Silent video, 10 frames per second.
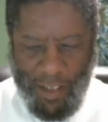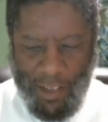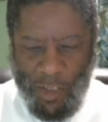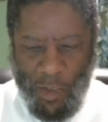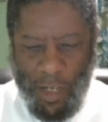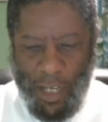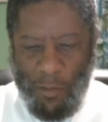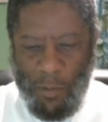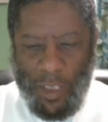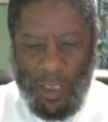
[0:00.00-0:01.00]
Go ahead
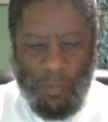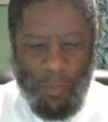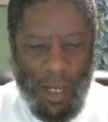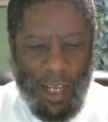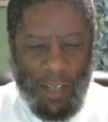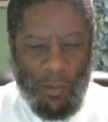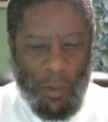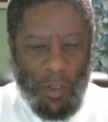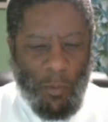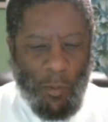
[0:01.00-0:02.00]
and respond
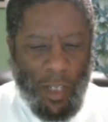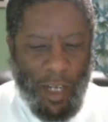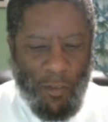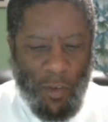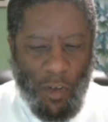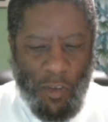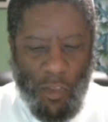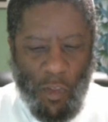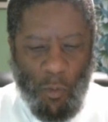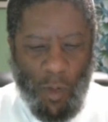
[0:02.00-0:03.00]
with whatever
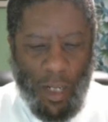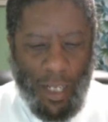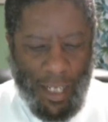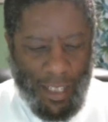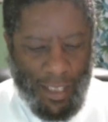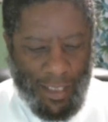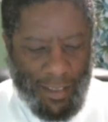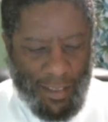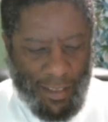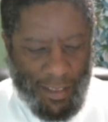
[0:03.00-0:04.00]
the what
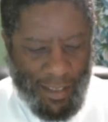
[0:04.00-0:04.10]
is